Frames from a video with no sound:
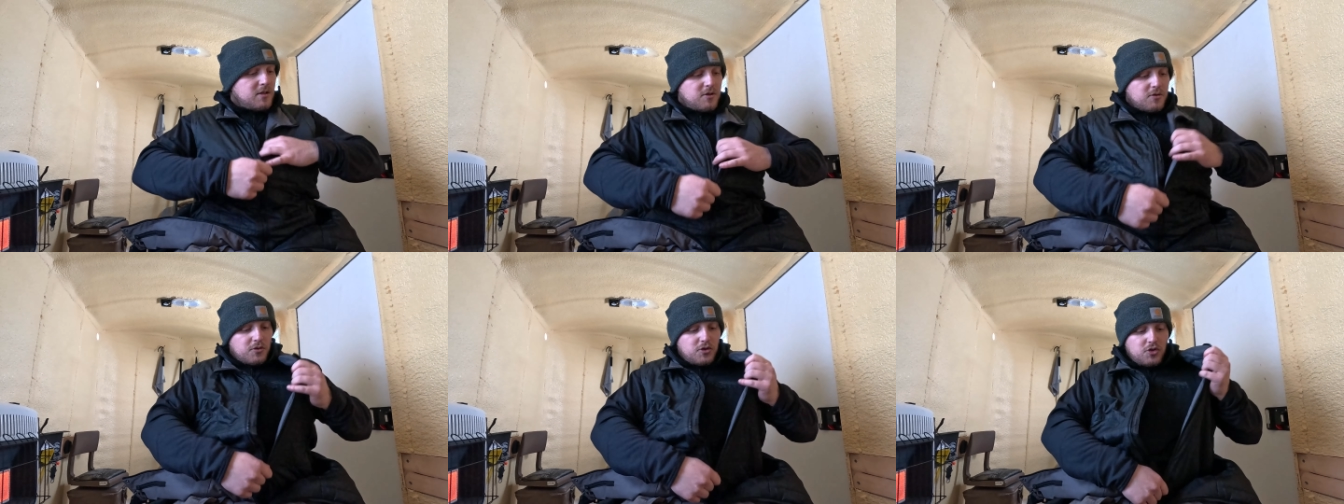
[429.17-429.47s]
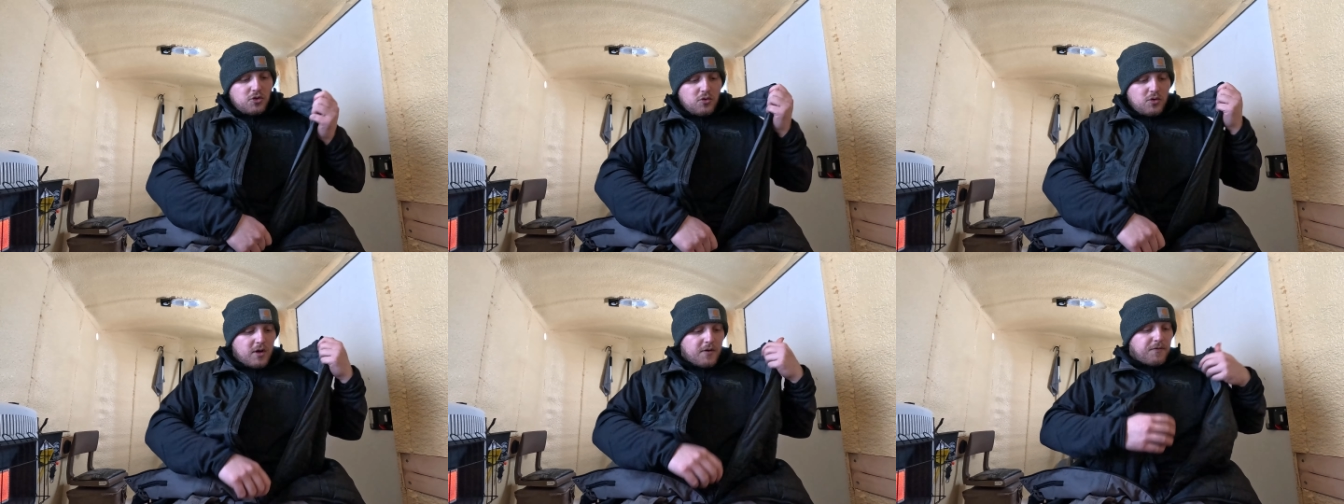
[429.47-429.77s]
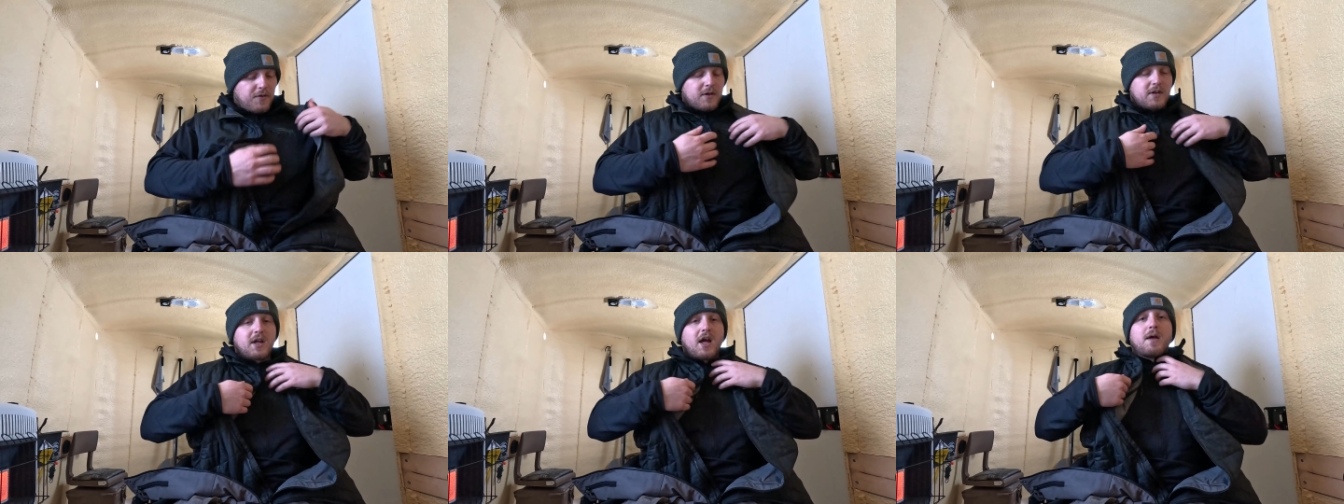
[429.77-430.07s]
to do two
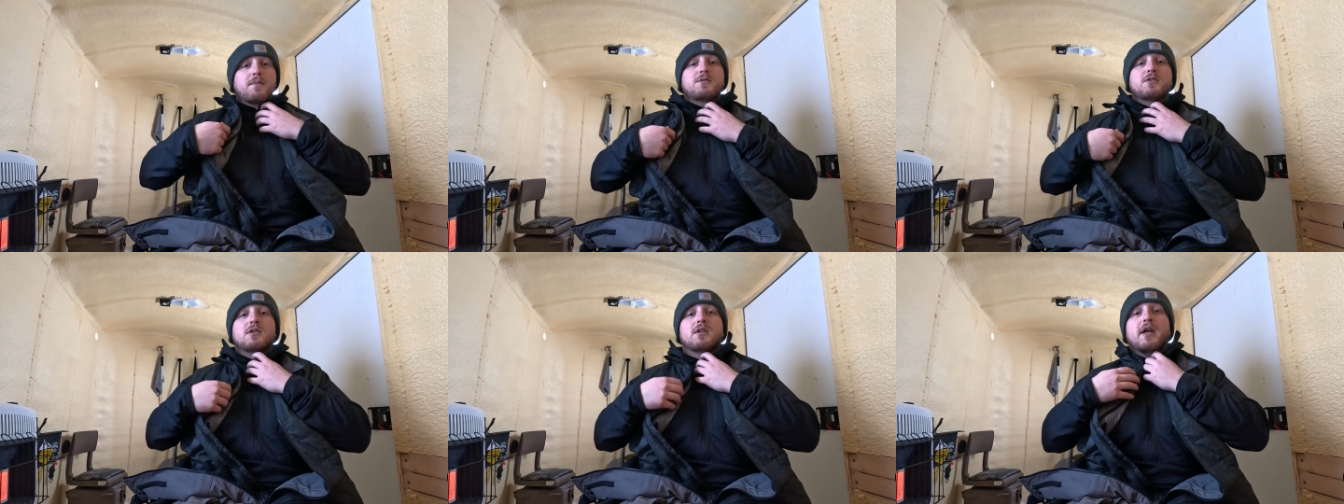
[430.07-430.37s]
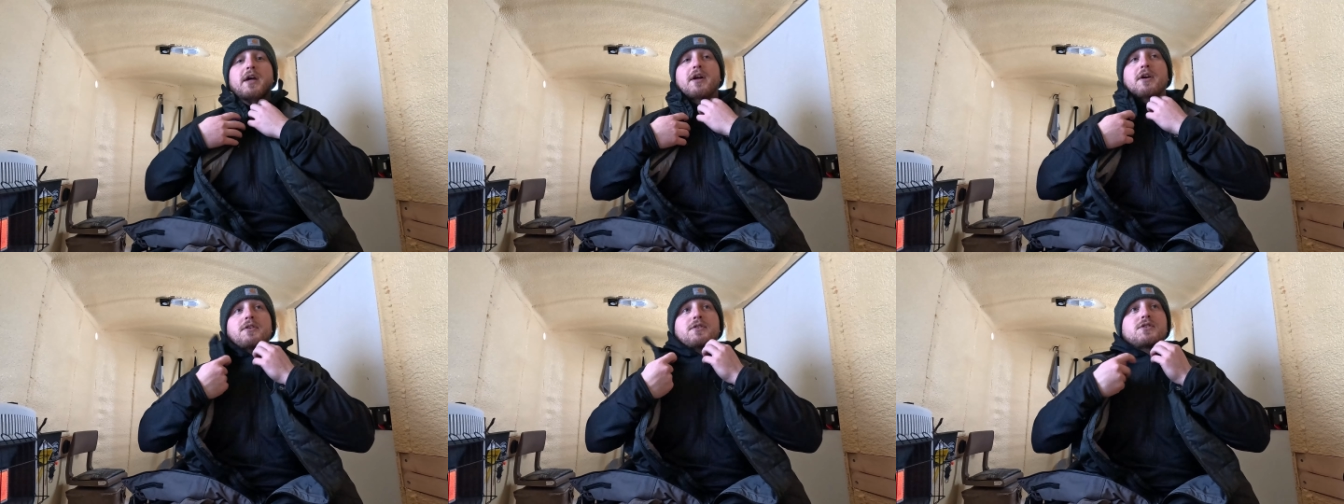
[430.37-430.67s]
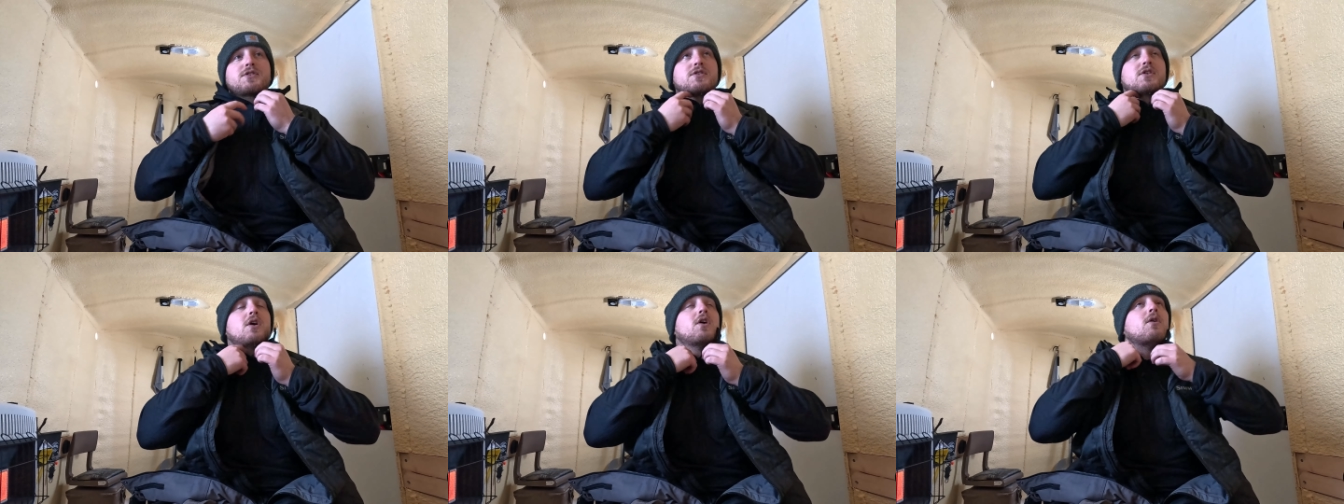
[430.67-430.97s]
different types of
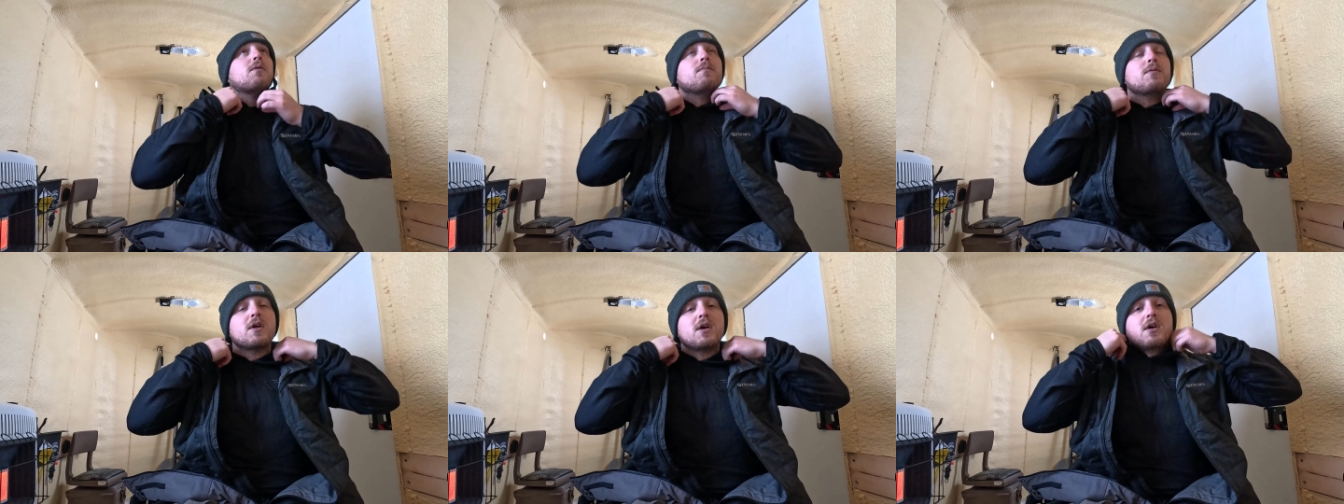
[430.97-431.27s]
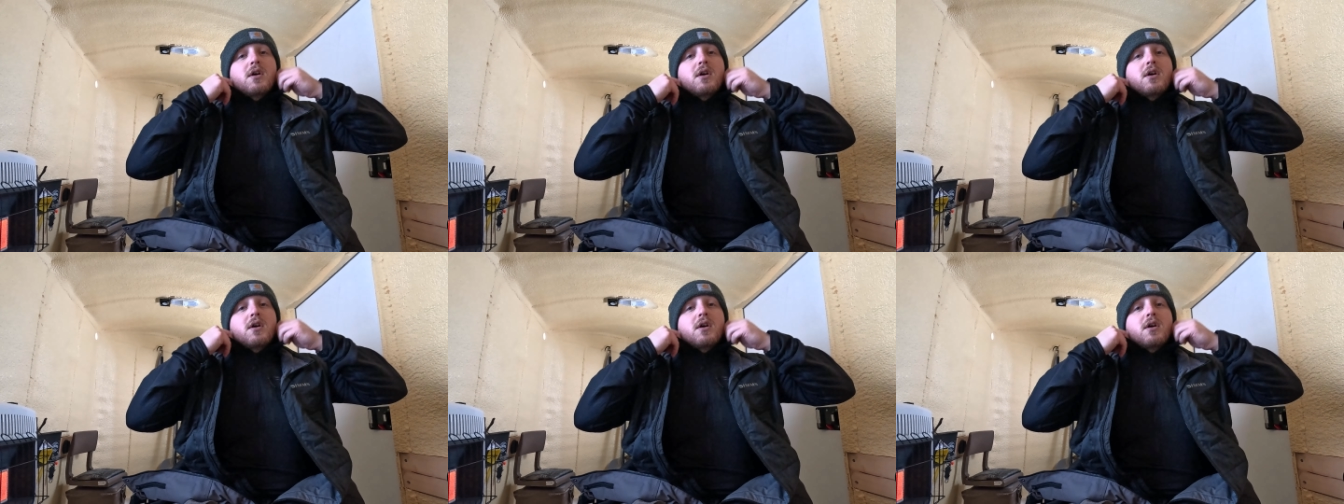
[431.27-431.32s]
layers. So